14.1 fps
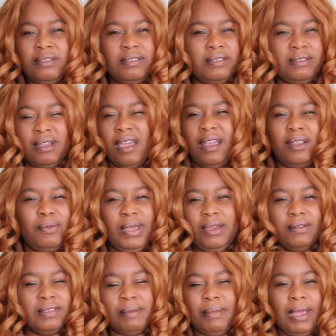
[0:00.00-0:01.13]
Style
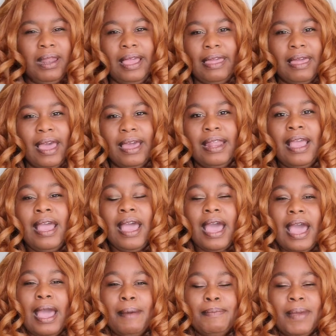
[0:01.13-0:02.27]
Week or something like that.
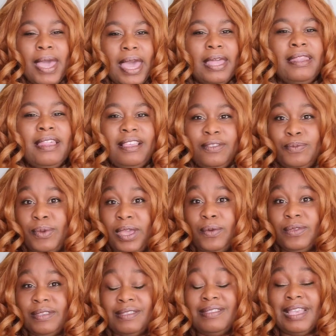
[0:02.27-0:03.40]
And this
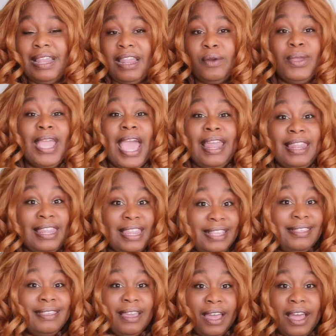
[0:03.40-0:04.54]
wig was a sellout wig. And
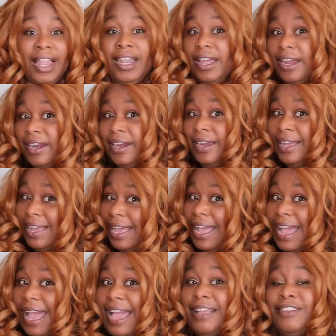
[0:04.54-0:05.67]
this color
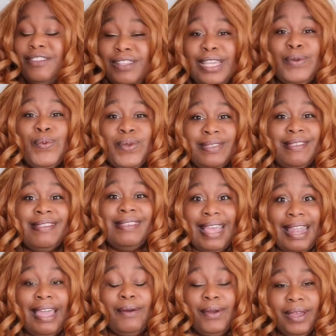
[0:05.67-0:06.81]
actually was a
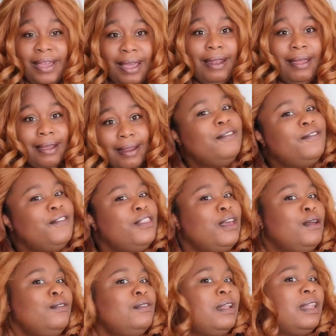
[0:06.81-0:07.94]
sellout color. For
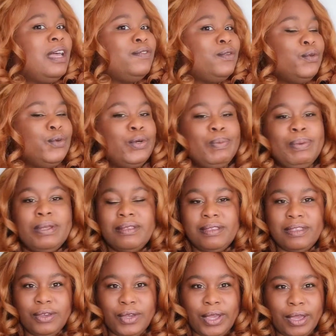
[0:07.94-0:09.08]
those who love
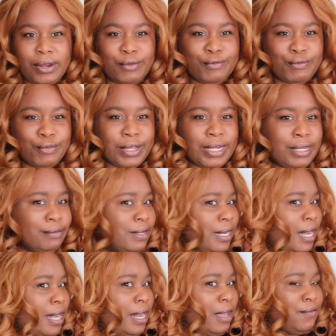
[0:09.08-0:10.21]
auburns, you're going to really,
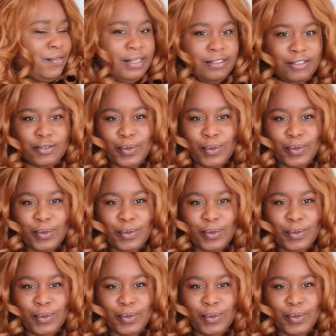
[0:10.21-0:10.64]
really love this